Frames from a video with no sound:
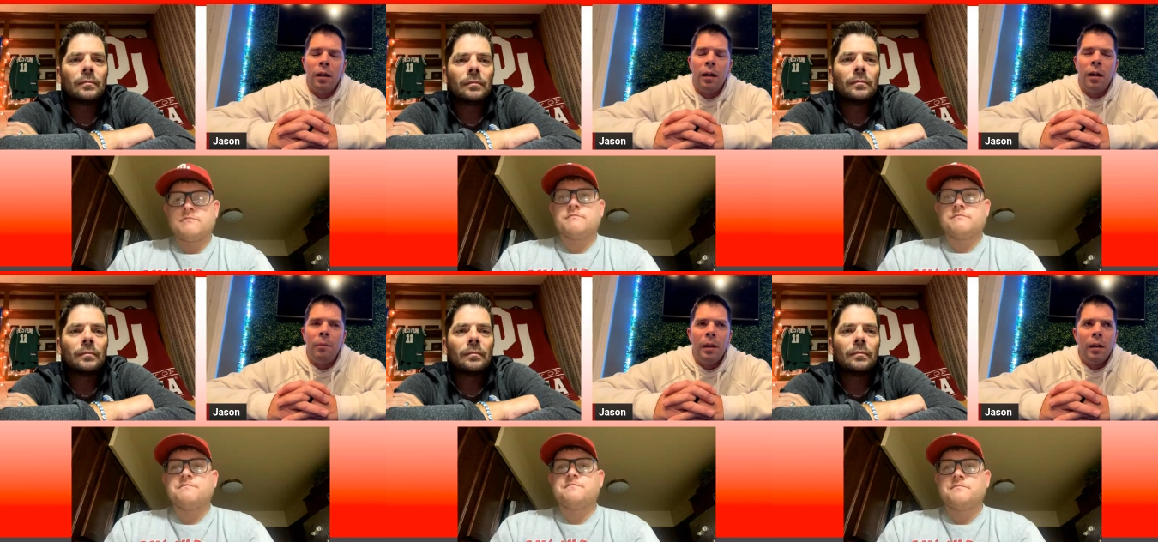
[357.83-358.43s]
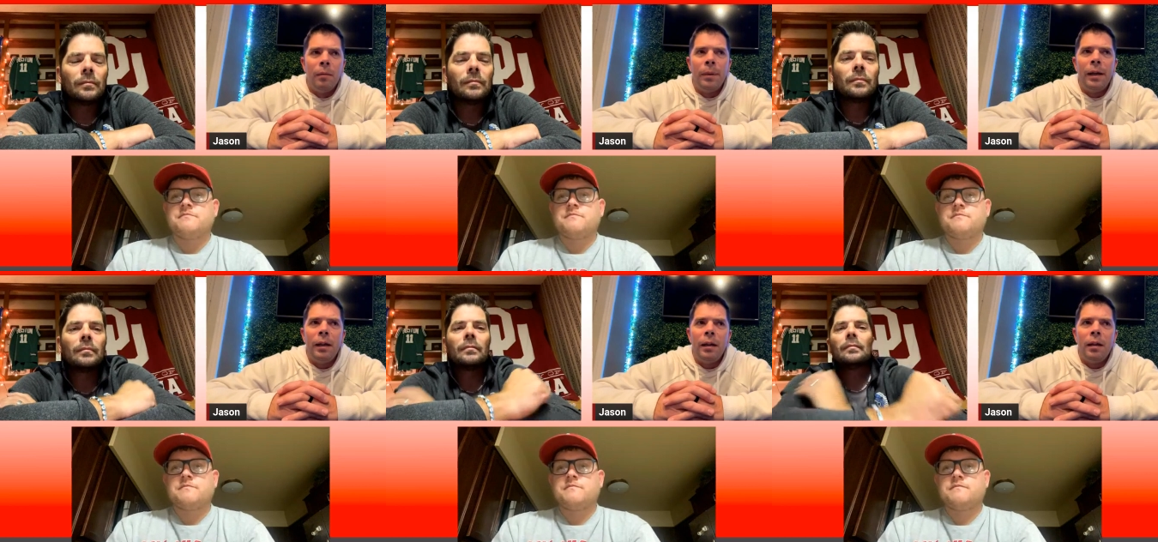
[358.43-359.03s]
Speaker 1: Um,
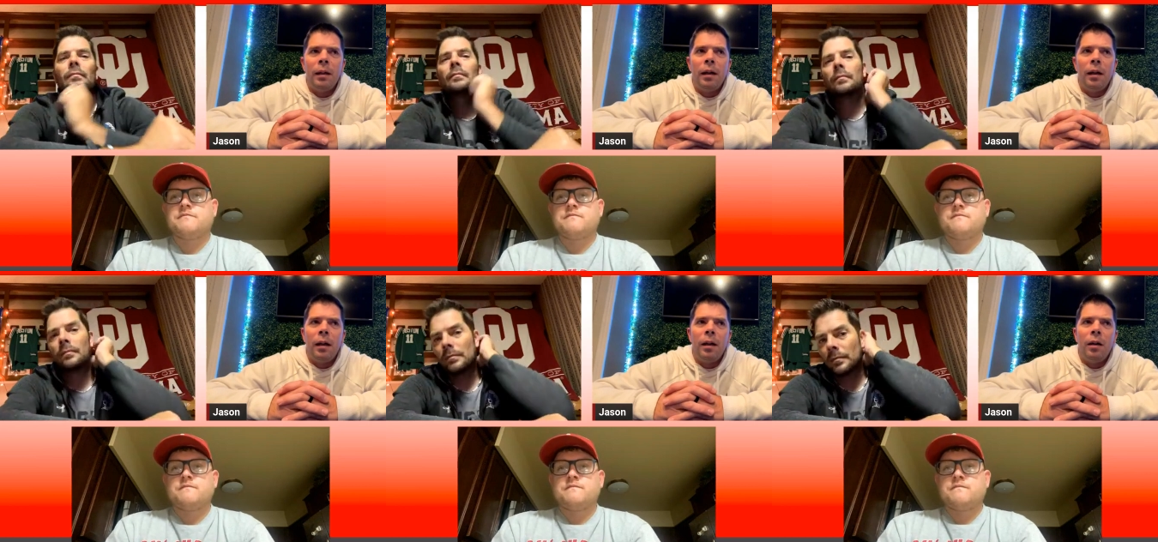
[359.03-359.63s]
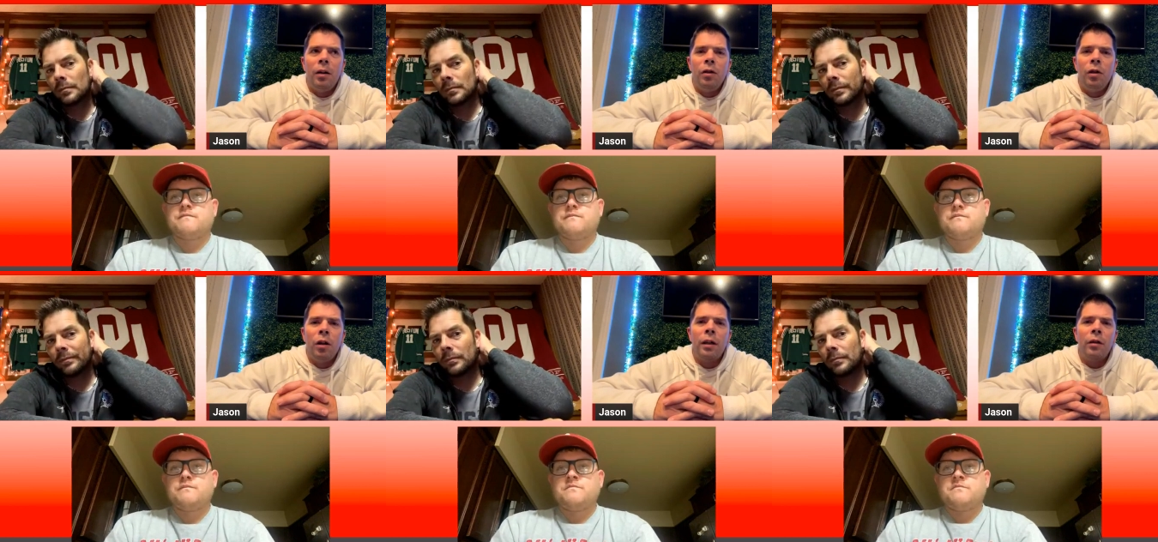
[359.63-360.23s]
but uh,
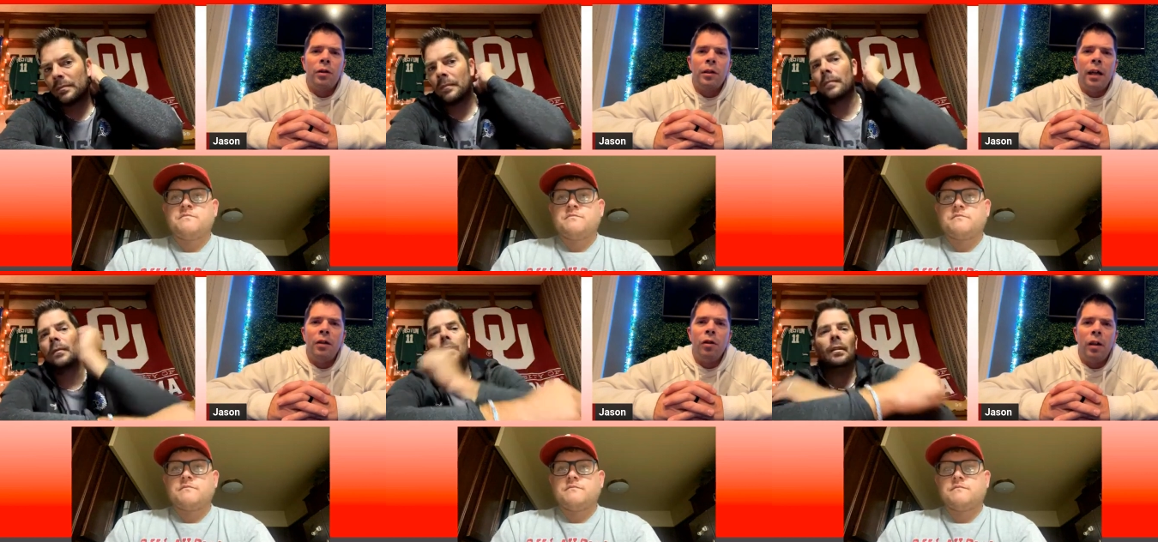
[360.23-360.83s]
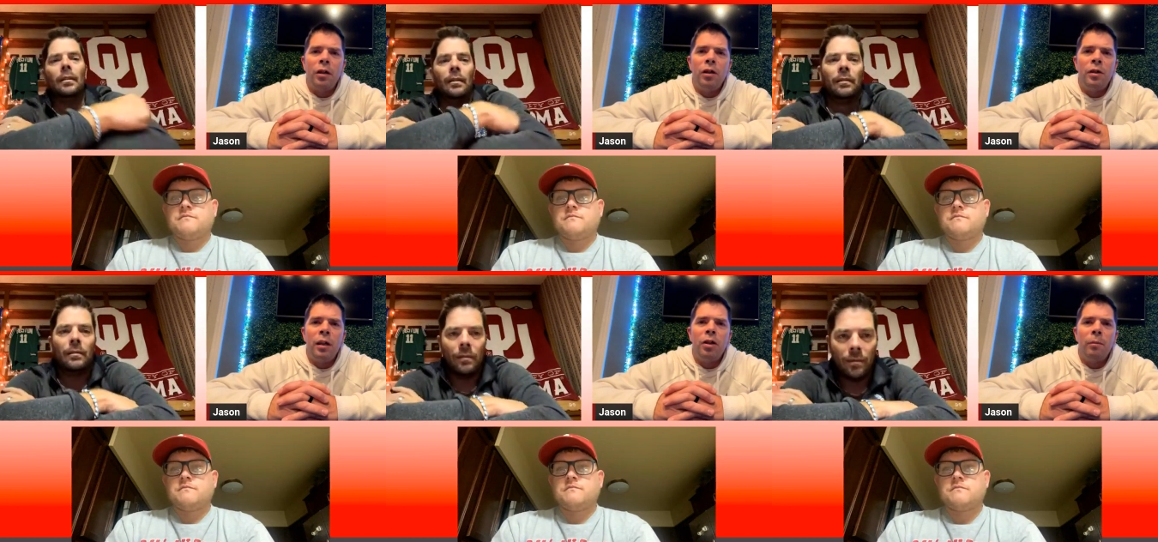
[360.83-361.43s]
you look at their schedule, like you
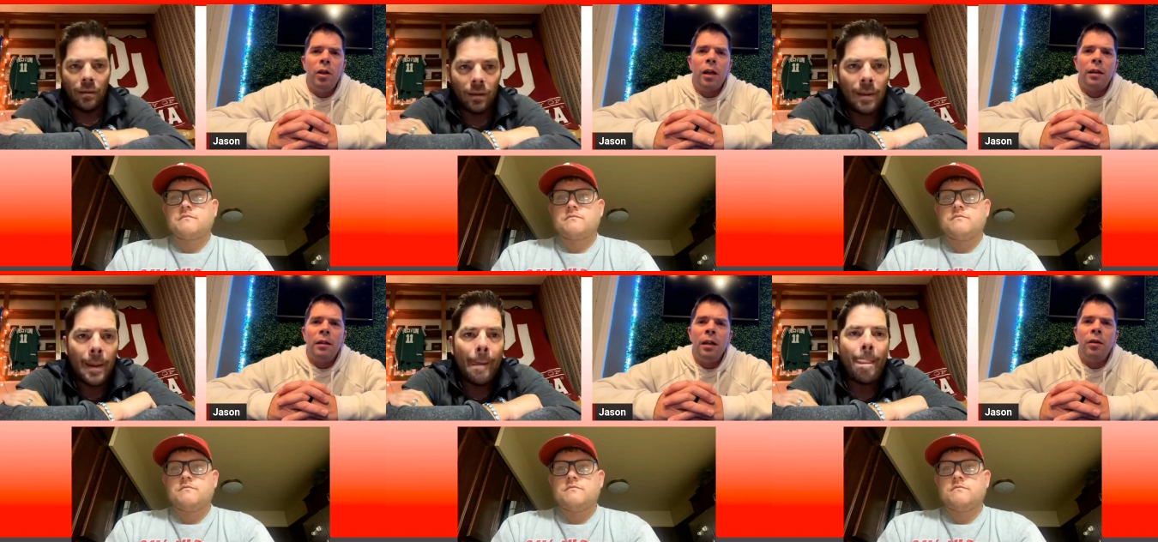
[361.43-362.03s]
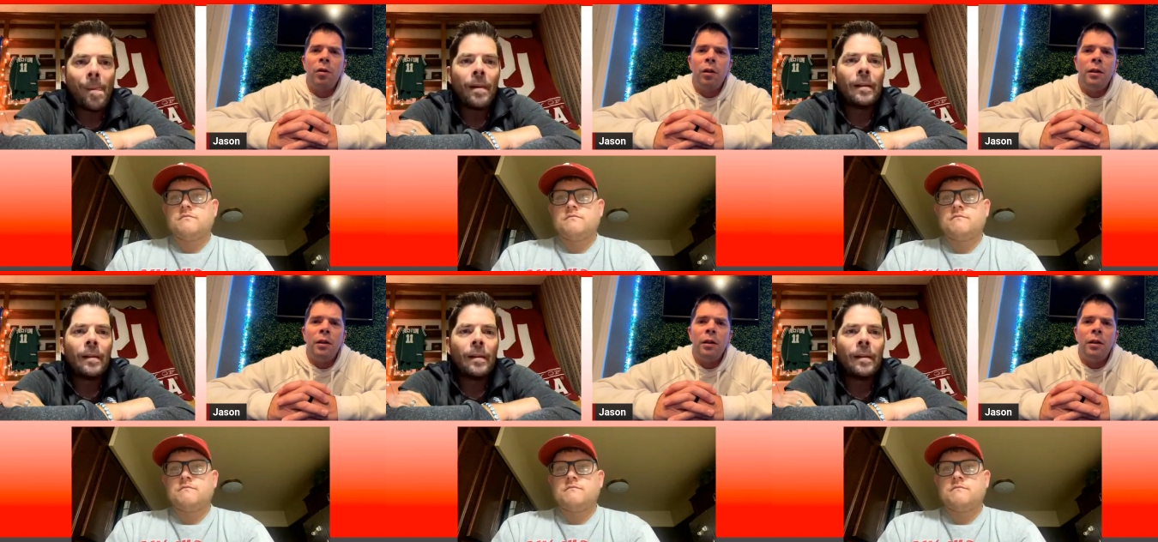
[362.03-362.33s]
said, Jeremy. You got the ten thirty